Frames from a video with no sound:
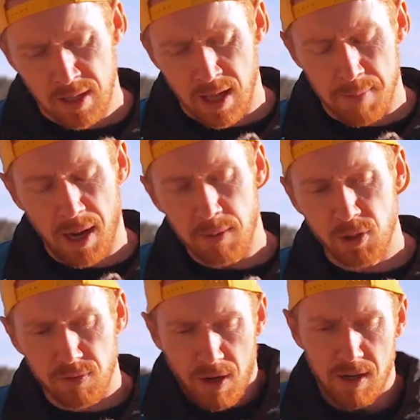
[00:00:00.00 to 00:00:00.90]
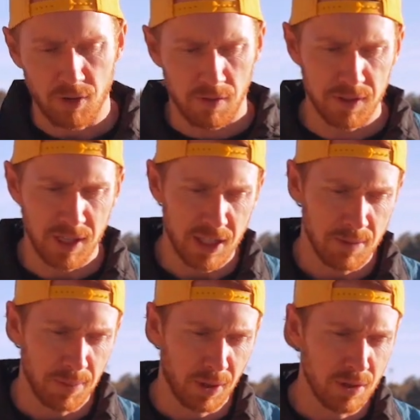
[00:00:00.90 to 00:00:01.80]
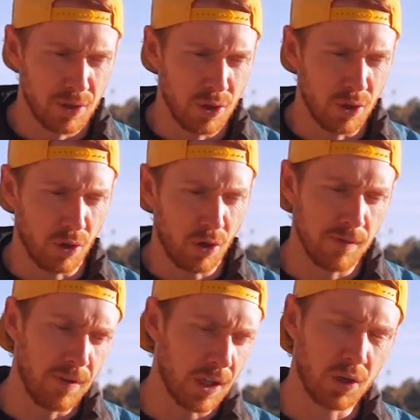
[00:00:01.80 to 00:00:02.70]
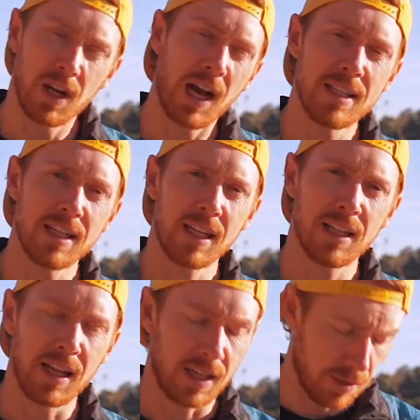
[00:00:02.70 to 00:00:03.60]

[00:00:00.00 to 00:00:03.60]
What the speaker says: And perhaps you're afraid of confrontation because you're not very good at articulating